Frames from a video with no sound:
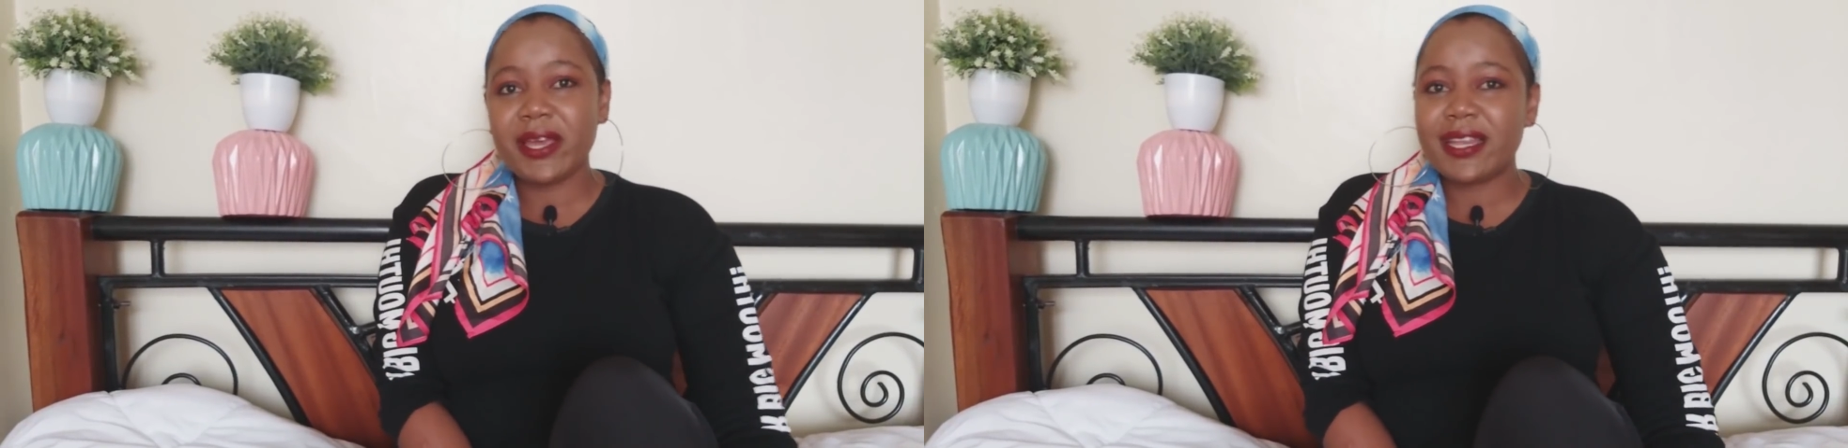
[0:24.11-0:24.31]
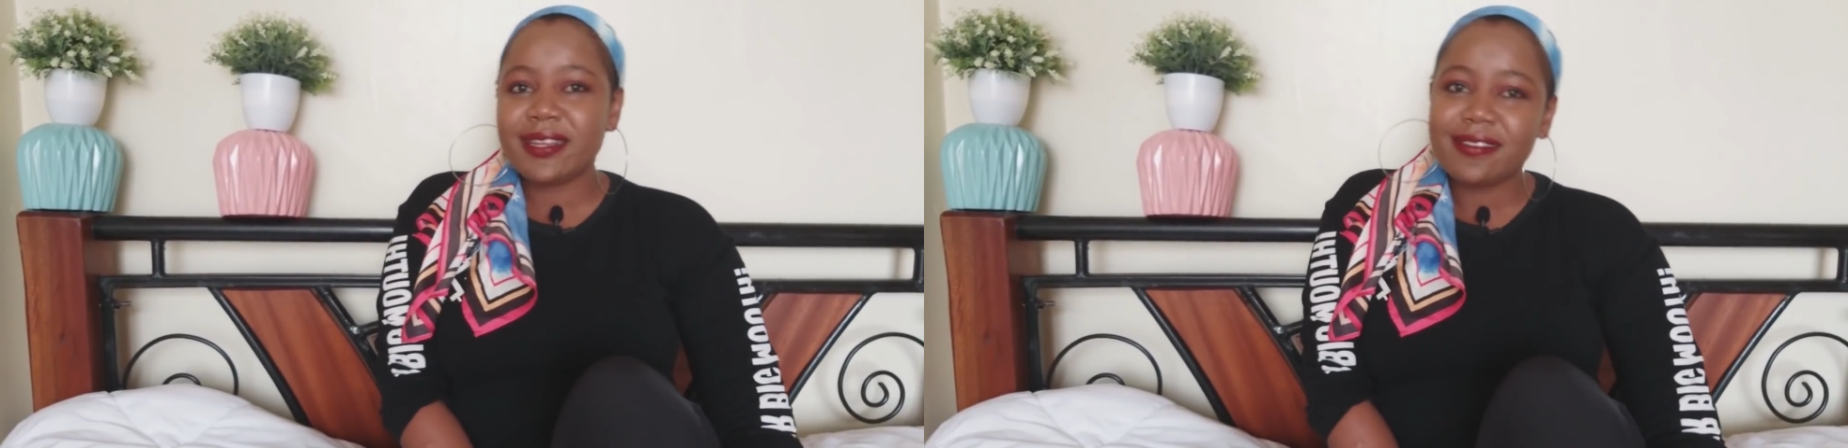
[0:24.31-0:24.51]

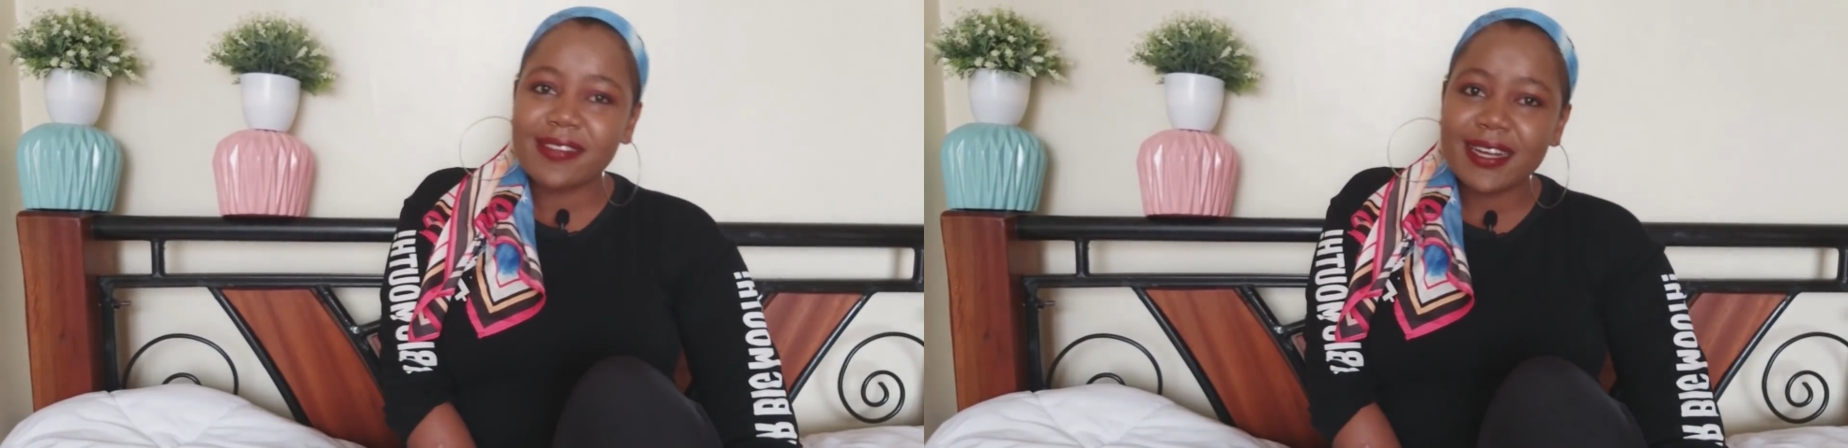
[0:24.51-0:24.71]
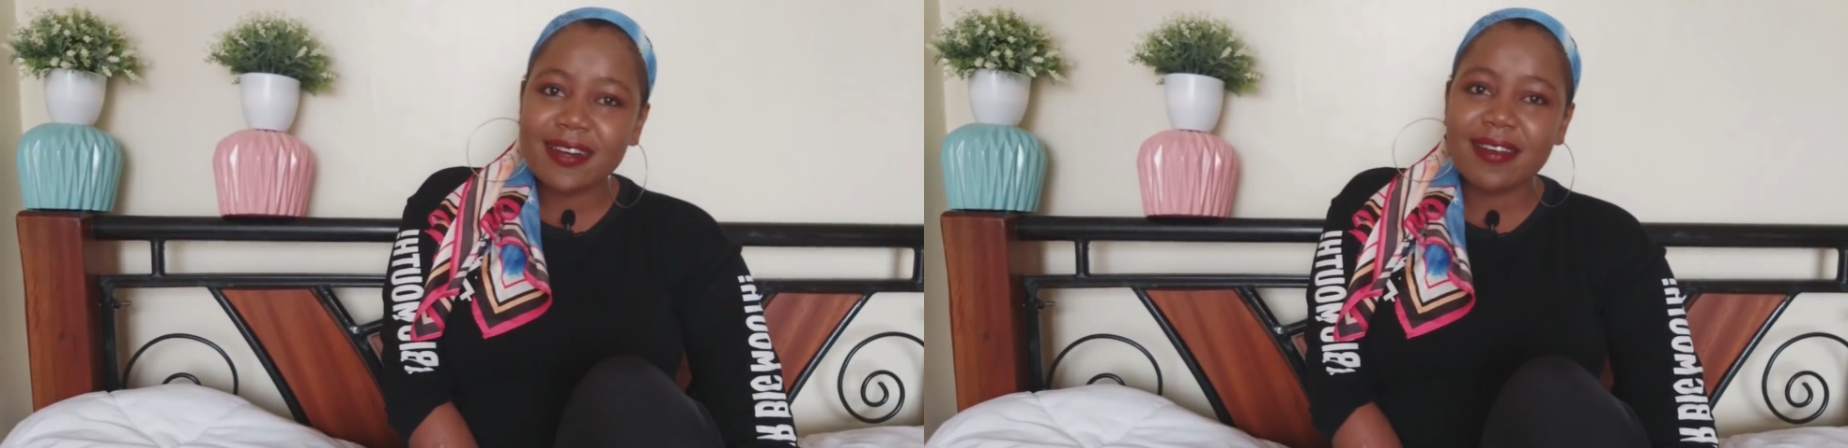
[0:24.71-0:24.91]
and
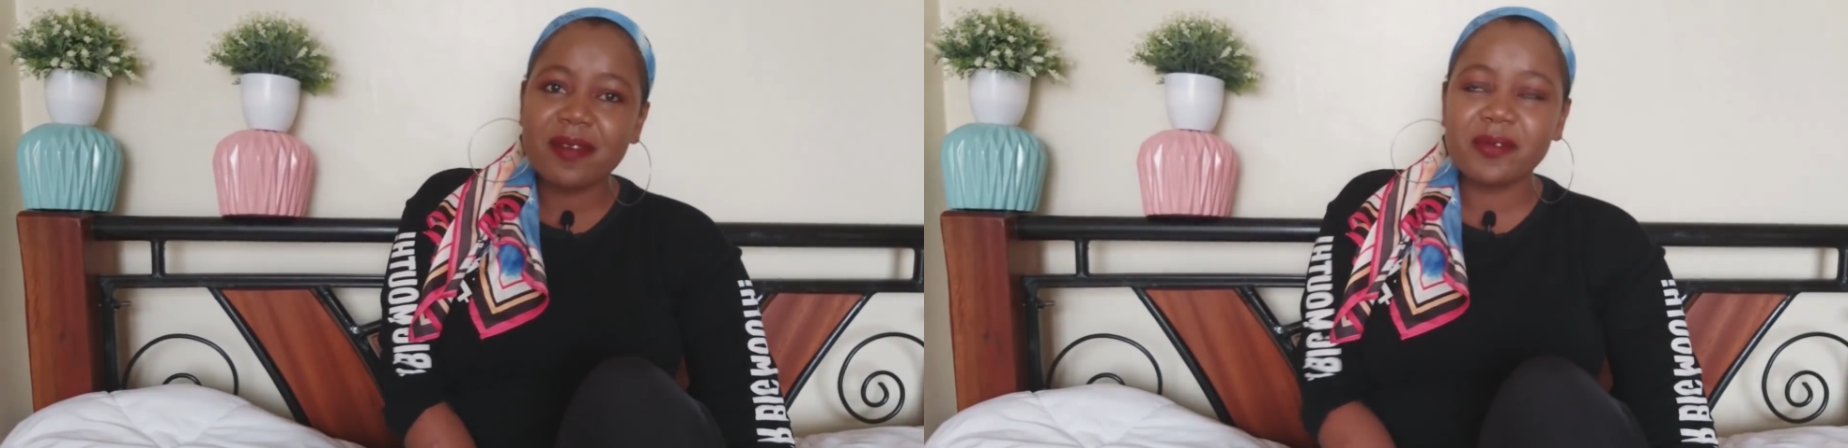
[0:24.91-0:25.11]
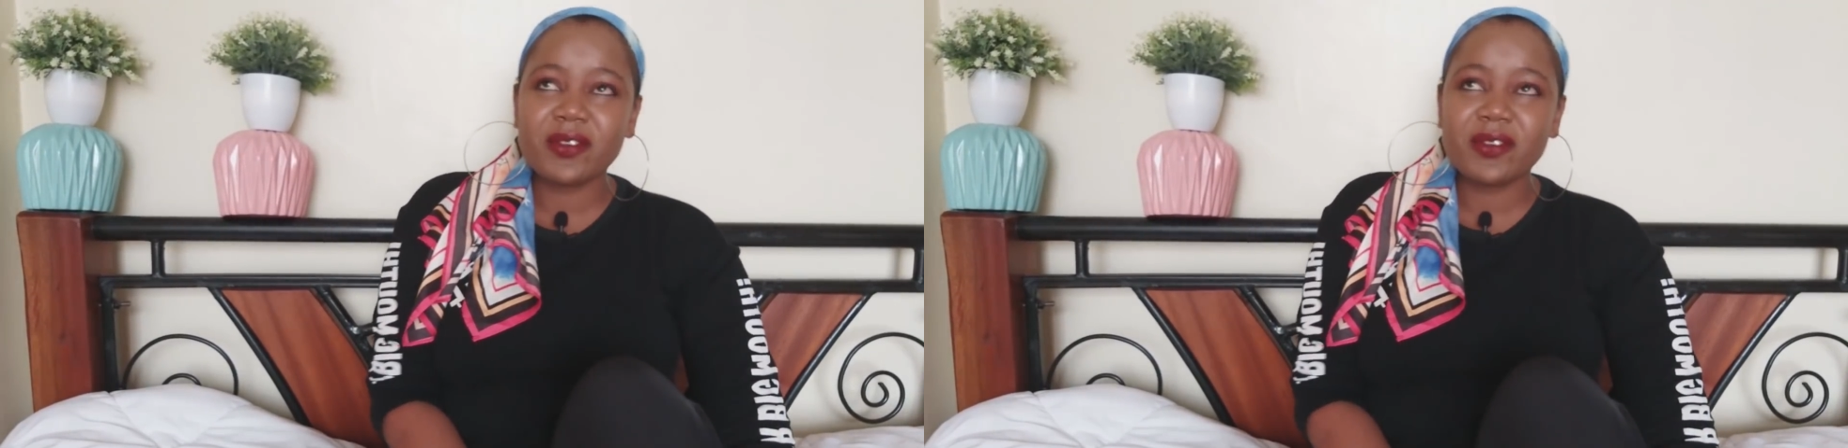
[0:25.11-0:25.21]
Instagram,